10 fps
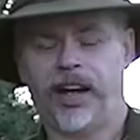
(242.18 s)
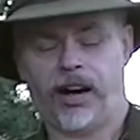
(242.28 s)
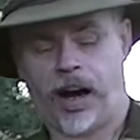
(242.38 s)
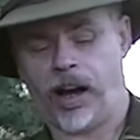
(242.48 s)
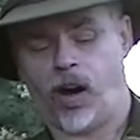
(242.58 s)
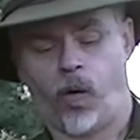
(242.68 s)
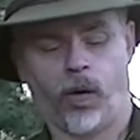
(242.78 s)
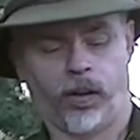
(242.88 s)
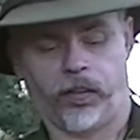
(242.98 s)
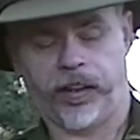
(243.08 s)
Now, I'll
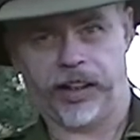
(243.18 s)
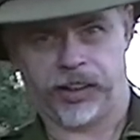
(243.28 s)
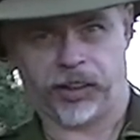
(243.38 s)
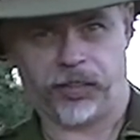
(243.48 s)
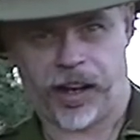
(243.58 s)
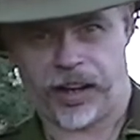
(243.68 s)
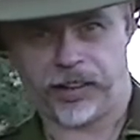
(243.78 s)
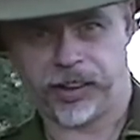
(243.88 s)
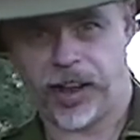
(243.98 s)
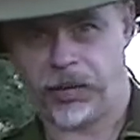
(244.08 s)
oil this on the
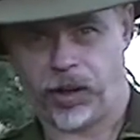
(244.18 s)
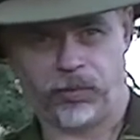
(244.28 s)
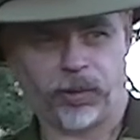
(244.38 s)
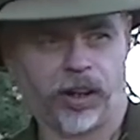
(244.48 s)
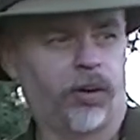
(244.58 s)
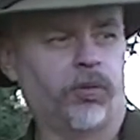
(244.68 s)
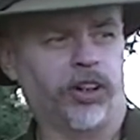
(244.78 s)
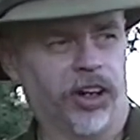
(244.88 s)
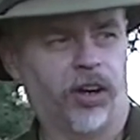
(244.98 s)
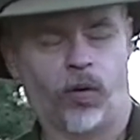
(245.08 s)
outside with regular old
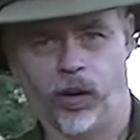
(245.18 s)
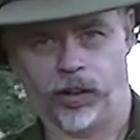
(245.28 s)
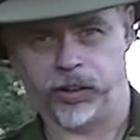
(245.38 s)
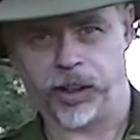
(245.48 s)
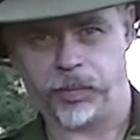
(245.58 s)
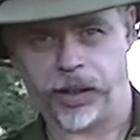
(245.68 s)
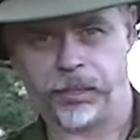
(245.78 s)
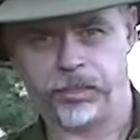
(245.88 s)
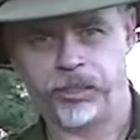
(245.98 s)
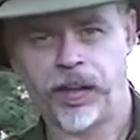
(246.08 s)
gun oil or something.
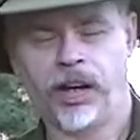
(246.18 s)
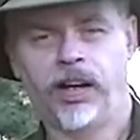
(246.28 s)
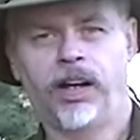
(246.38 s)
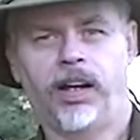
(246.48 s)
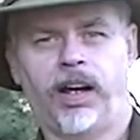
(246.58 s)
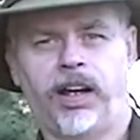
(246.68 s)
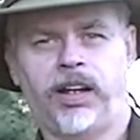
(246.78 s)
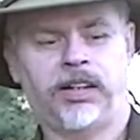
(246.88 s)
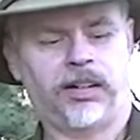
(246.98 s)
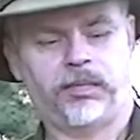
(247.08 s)

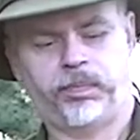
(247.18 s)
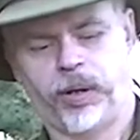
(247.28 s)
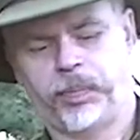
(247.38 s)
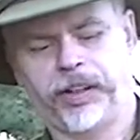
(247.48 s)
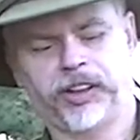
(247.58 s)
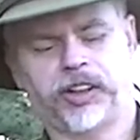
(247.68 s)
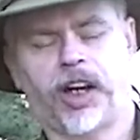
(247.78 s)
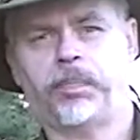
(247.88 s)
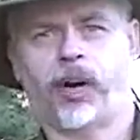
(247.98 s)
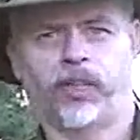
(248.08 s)
And put a piece of
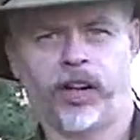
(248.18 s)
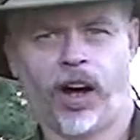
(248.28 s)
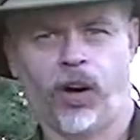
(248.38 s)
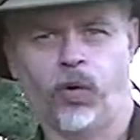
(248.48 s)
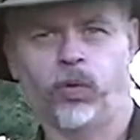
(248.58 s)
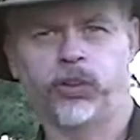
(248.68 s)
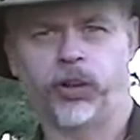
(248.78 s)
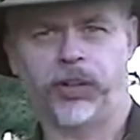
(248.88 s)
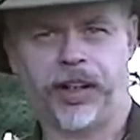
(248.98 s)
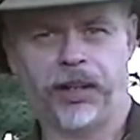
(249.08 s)
tape over the hole
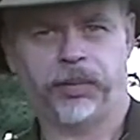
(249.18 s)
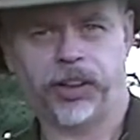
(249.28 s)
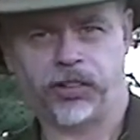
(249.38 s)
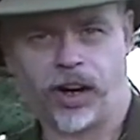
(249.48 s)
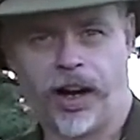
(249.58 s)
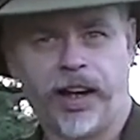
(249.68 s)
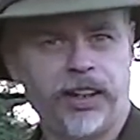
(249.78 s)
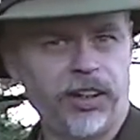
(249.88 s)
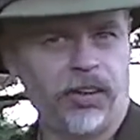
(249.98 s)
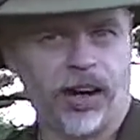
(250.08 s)
so it keeps it dry and
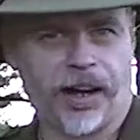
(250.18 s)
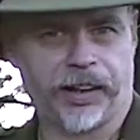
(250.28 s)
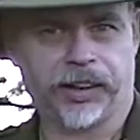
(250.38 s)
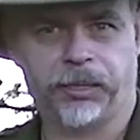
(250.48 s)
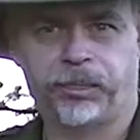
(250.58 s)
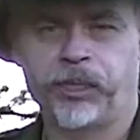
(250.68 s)
utilize it.